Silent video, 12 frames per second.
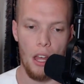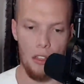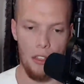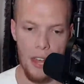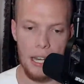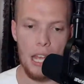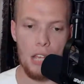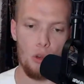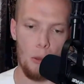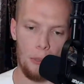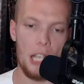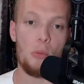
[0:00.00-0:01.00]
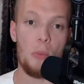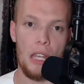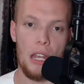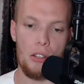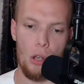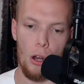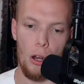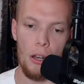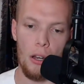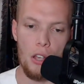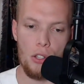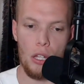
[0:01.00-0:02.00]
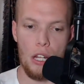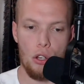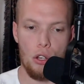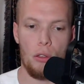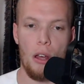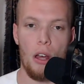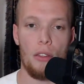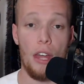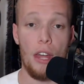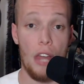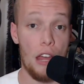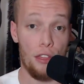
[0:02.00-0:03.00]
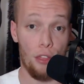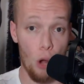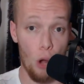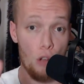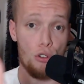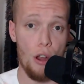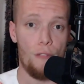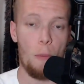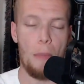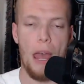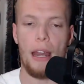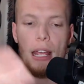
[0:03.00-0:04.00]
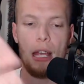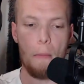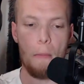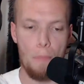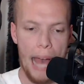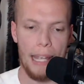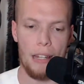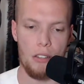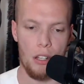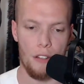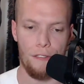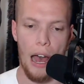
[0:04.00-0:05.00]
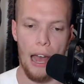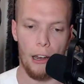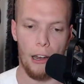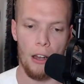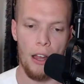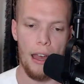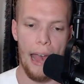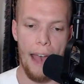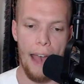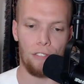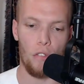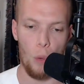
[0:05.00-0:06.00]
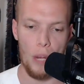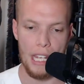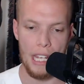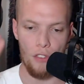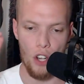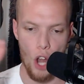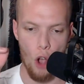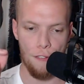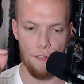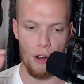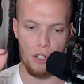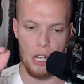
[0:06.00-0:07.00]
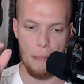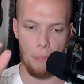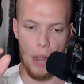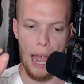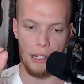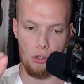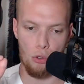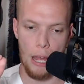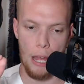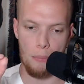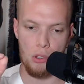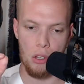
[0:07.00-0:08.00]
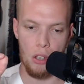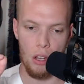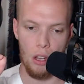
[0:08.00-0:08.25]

Then his replacement gets hurt, so they throw Trevor Penning back into the fire after a week of no first-team practice reps,